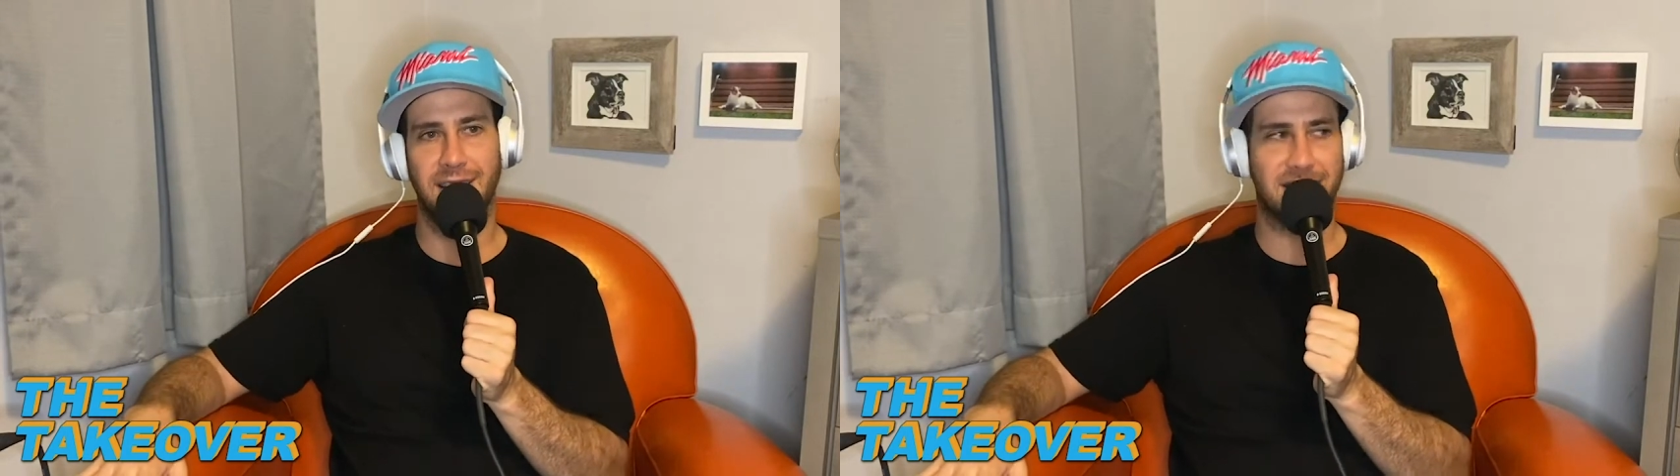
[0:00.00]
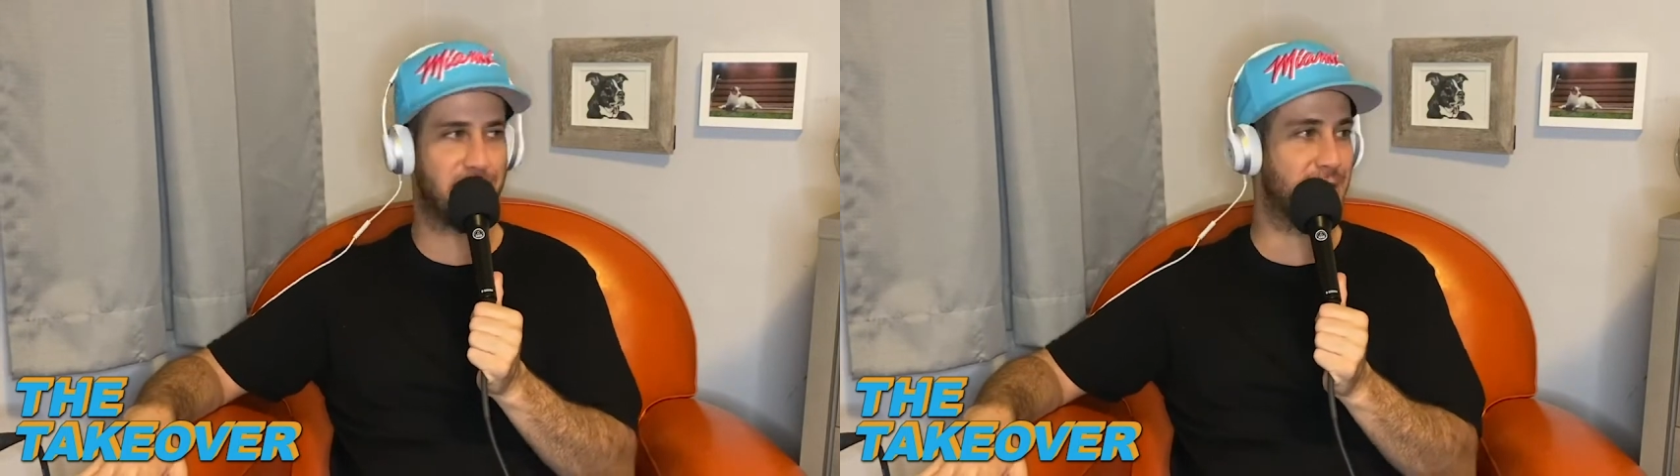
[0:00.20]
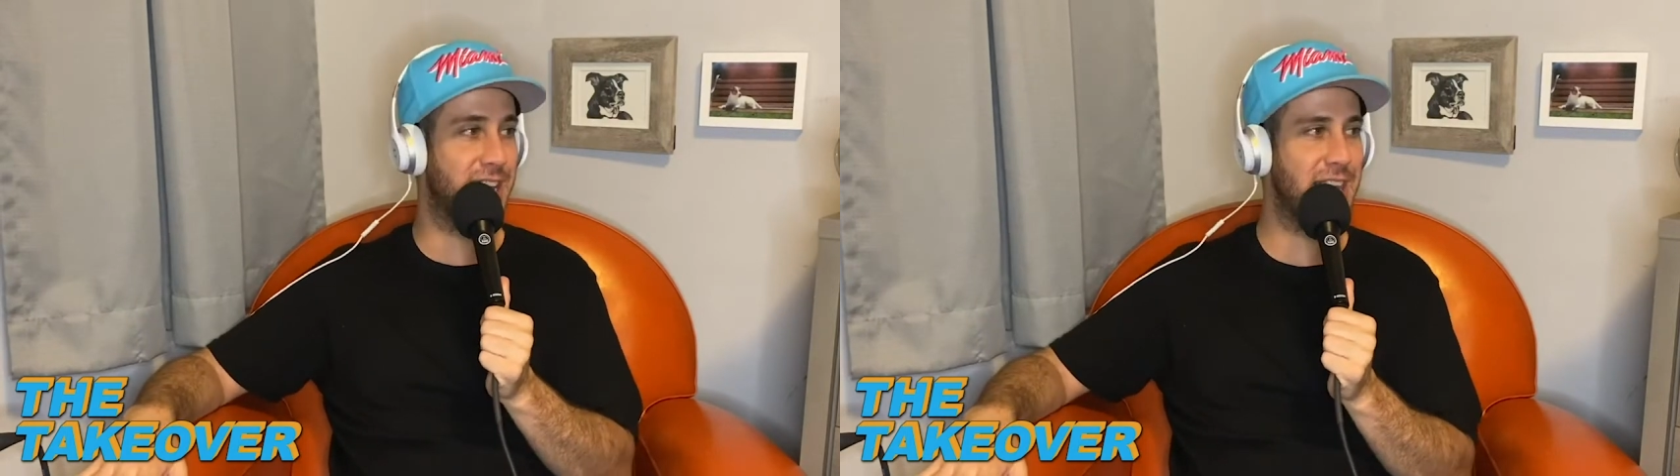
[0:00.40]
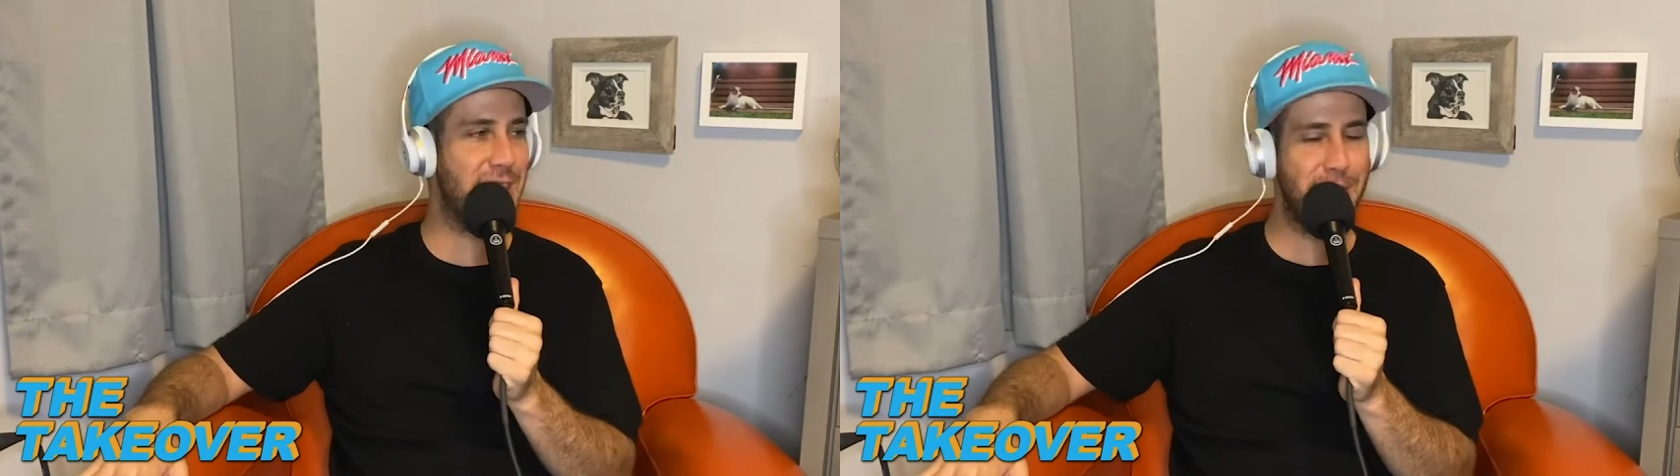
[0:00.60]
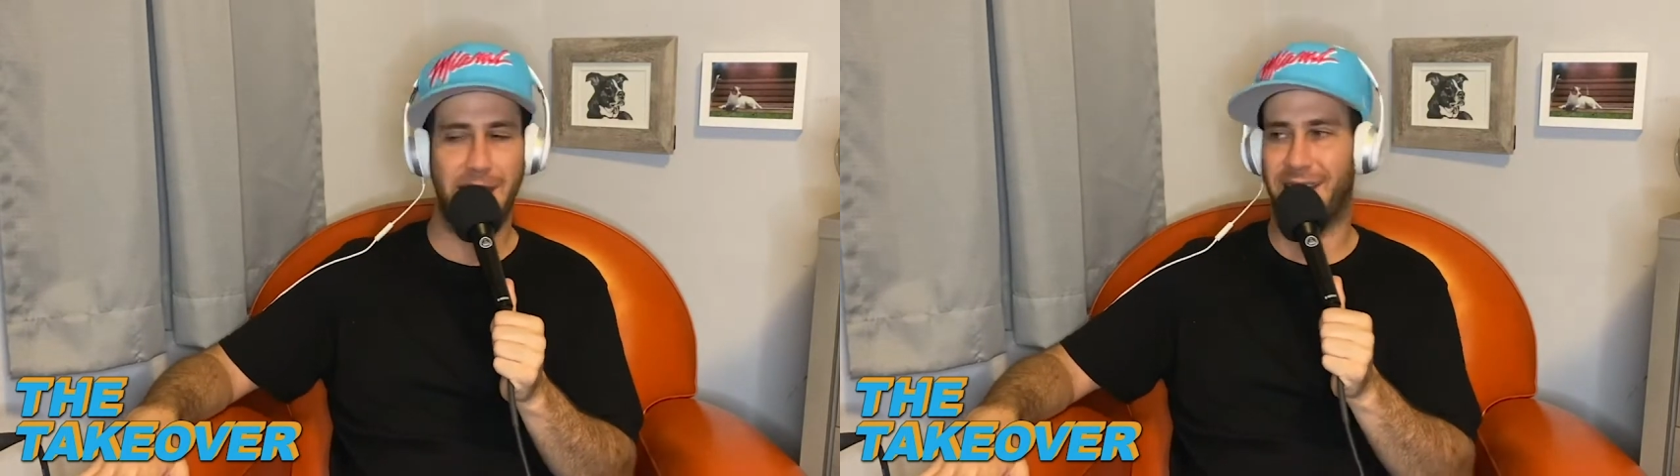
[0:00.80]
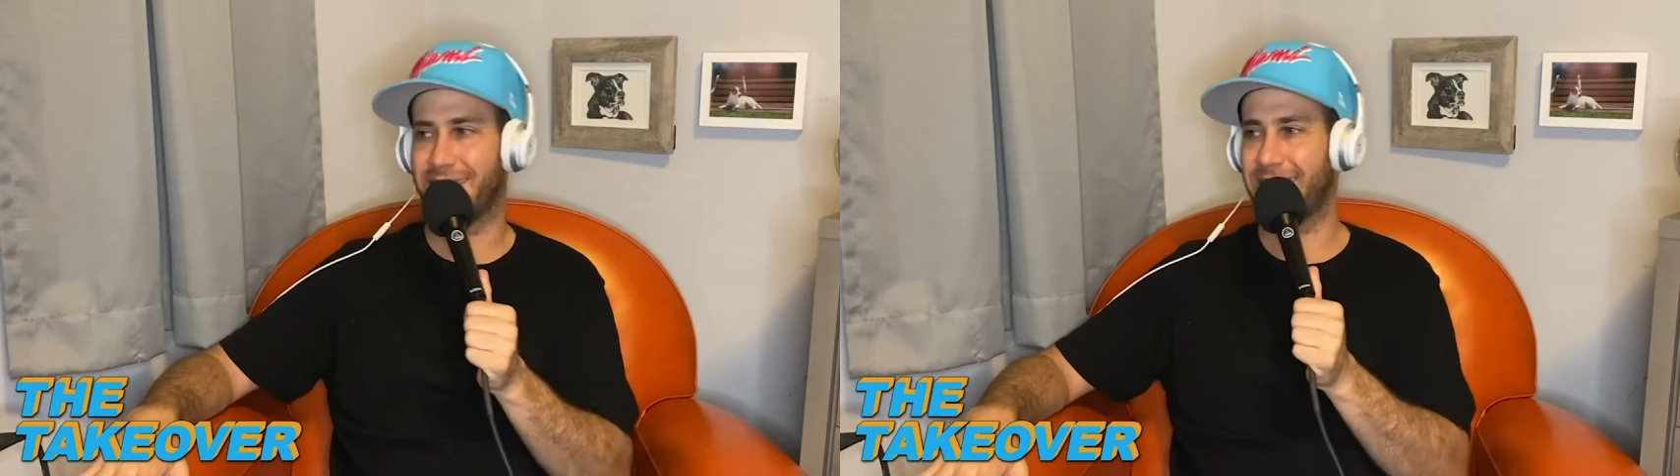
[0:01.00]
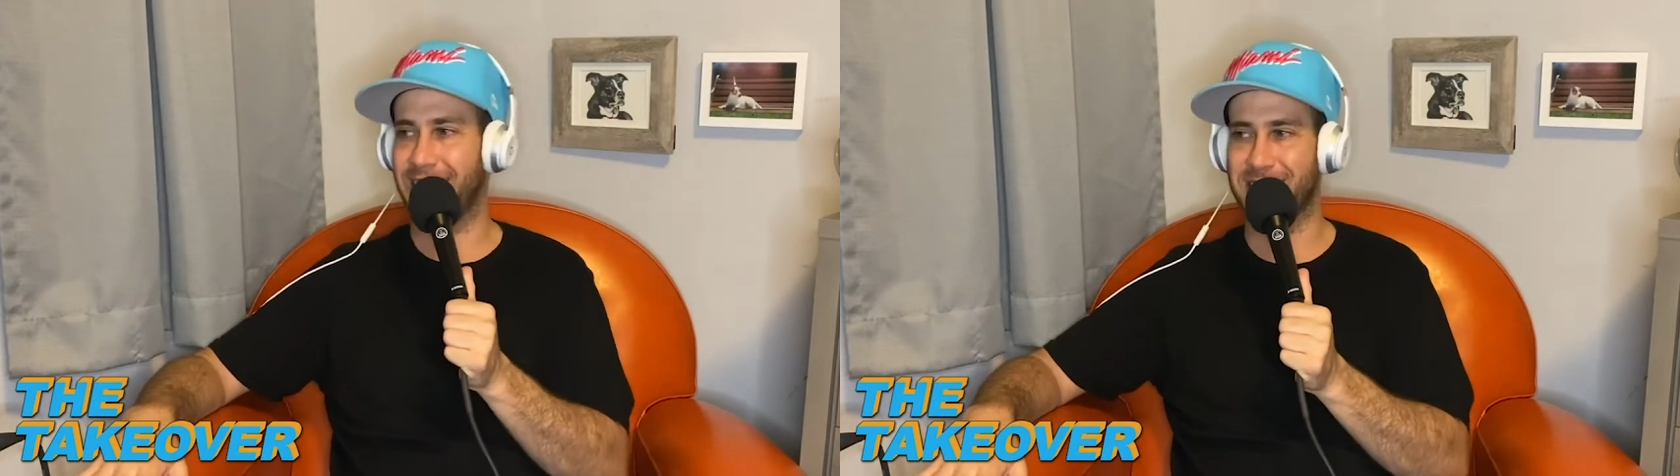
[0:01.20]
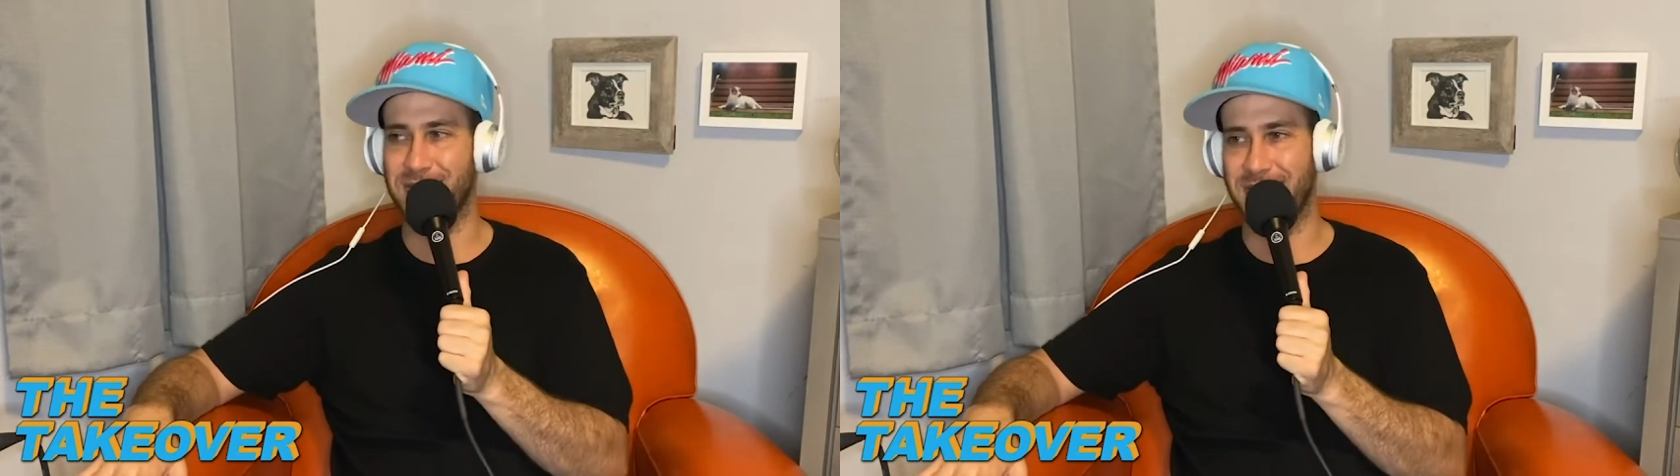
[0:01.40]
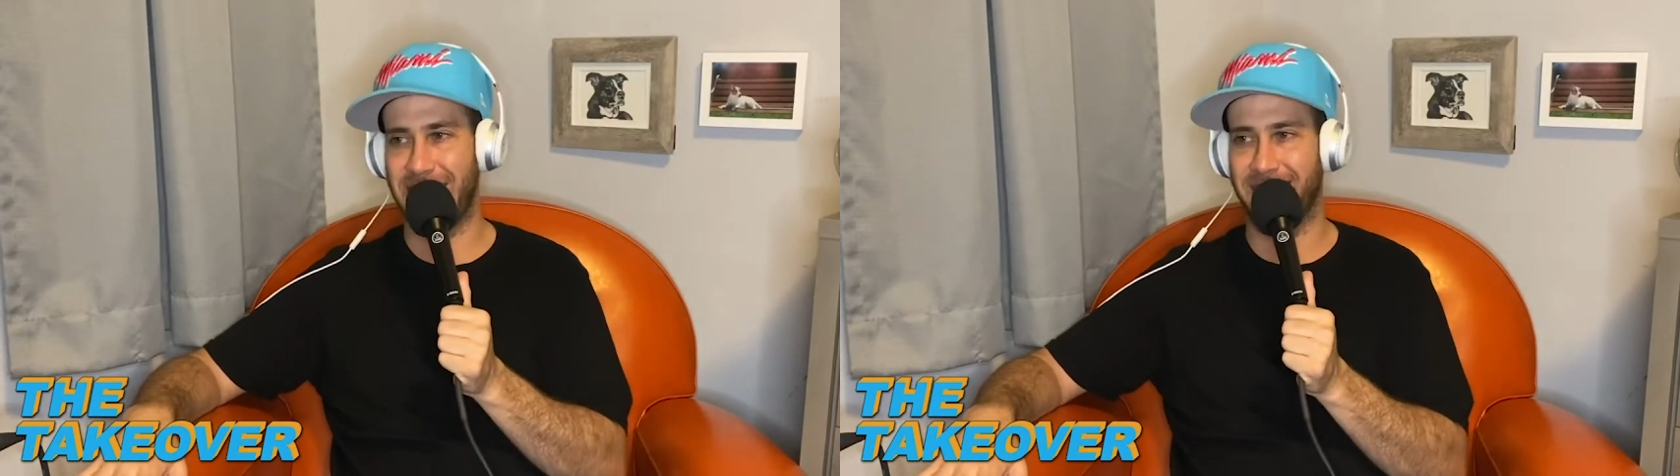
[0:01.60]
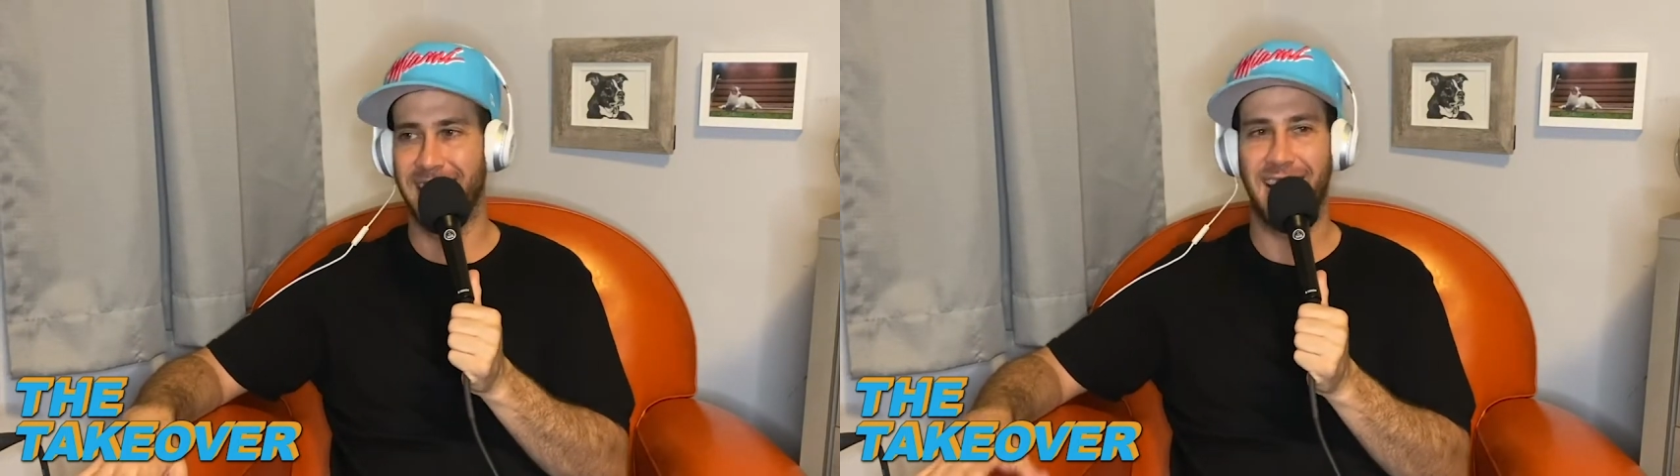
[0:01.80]
Someone's going to email and think it's
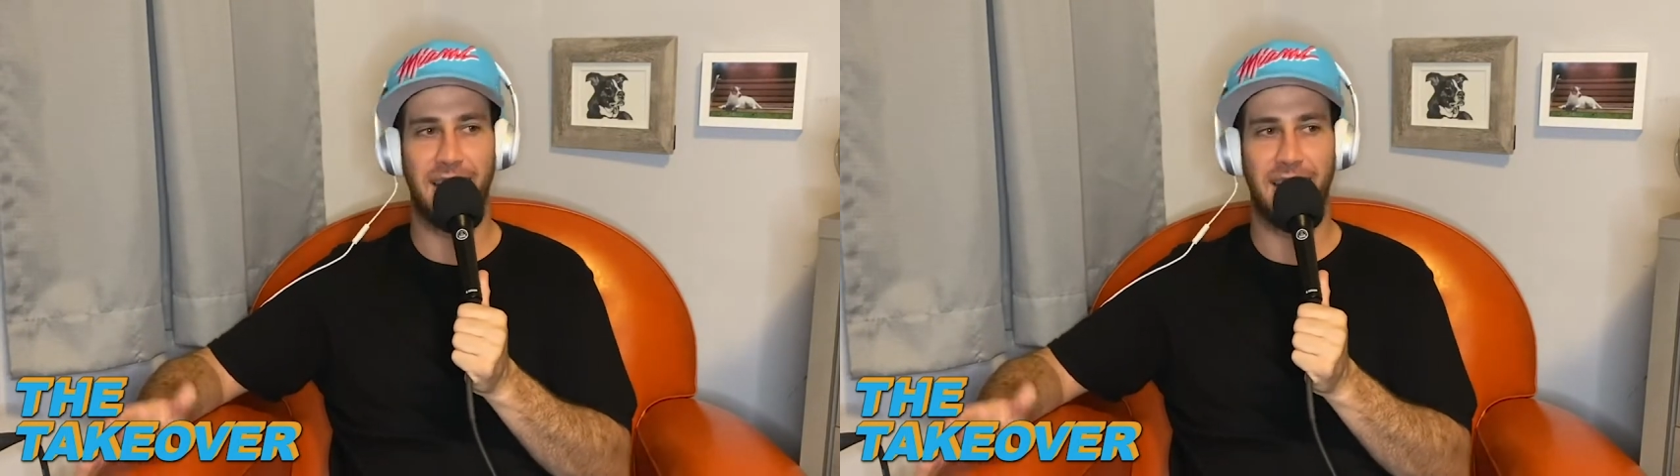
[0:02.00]
real.